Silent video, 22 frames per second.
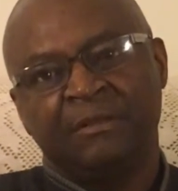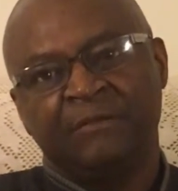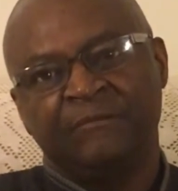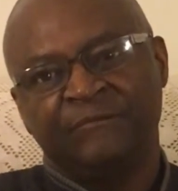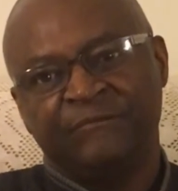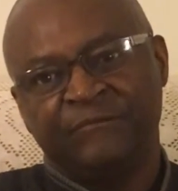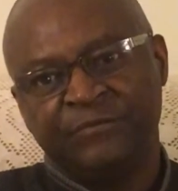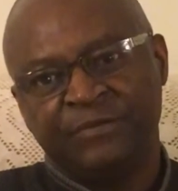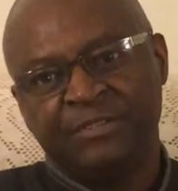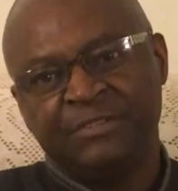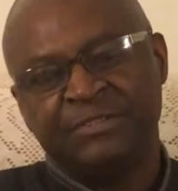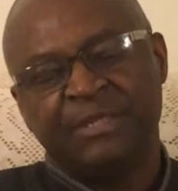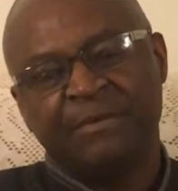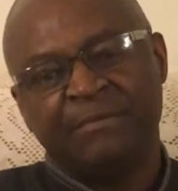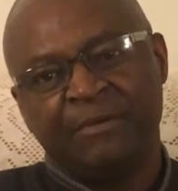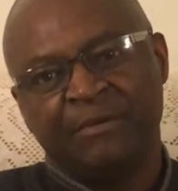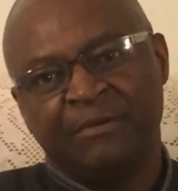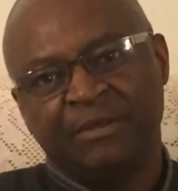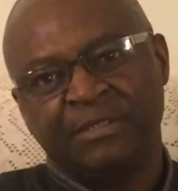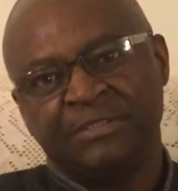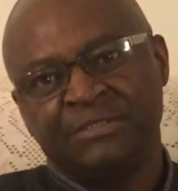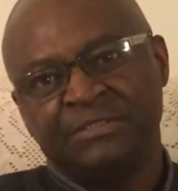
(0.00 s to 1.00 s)
freed
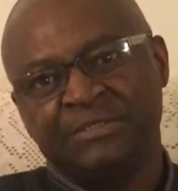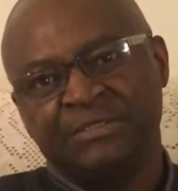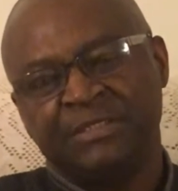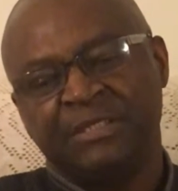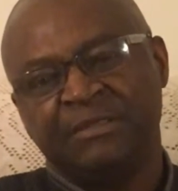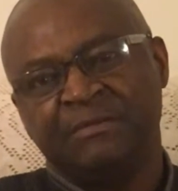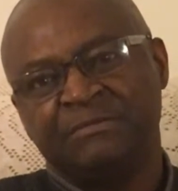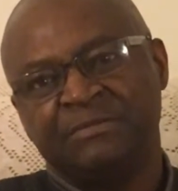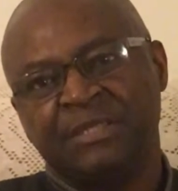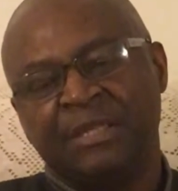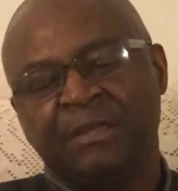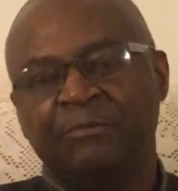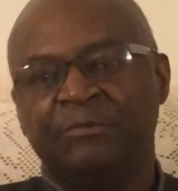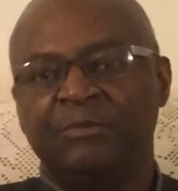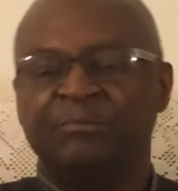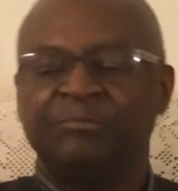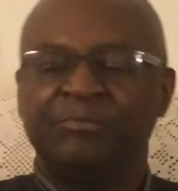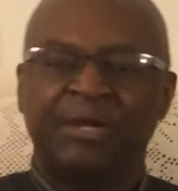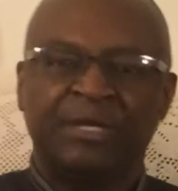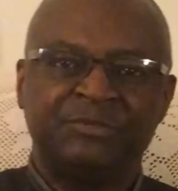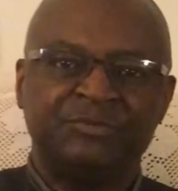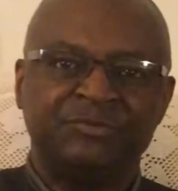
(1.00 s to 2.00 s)
American slaves that
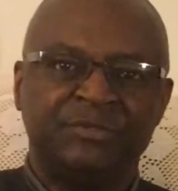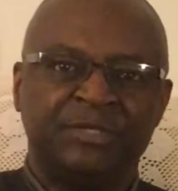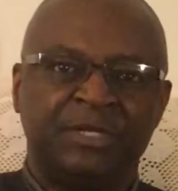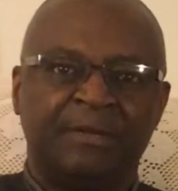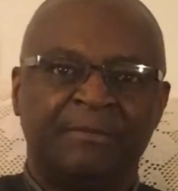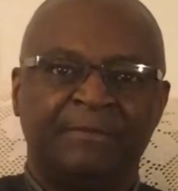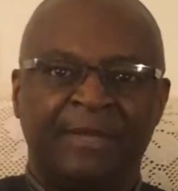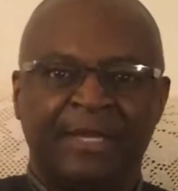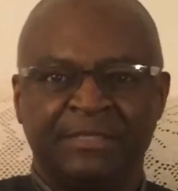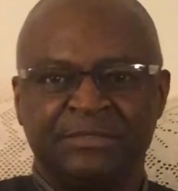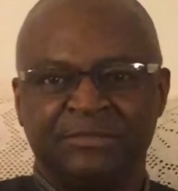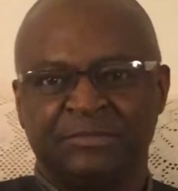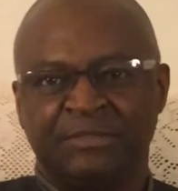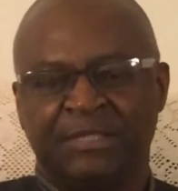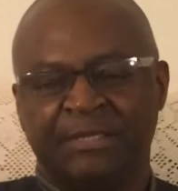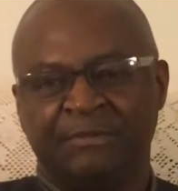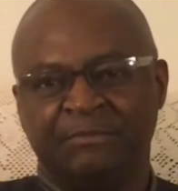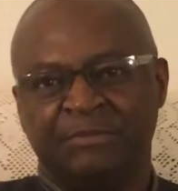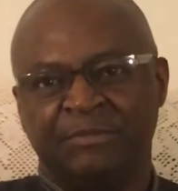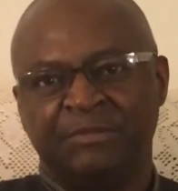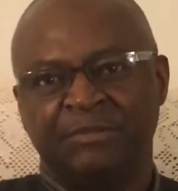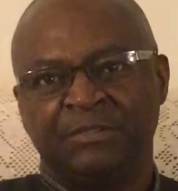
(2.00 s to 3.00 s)
repatriated back to
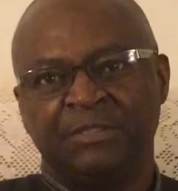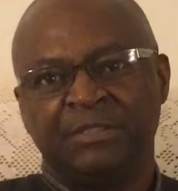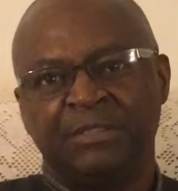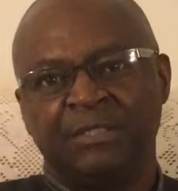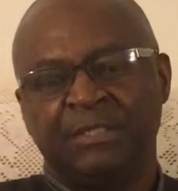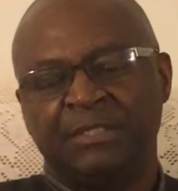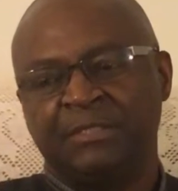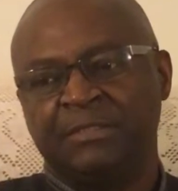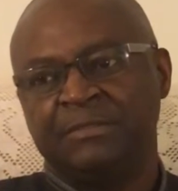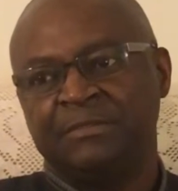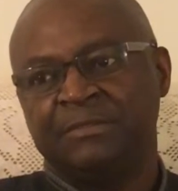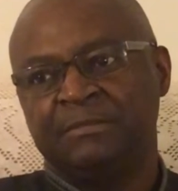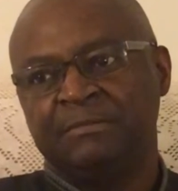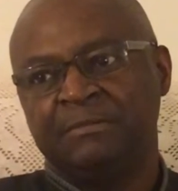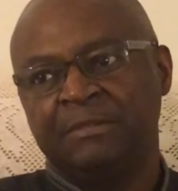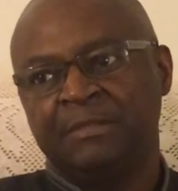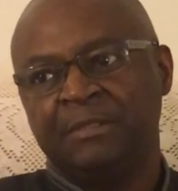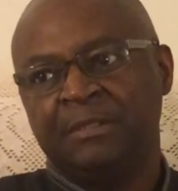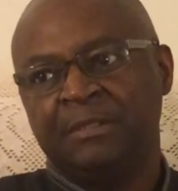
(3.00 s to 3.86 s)
Liberia, and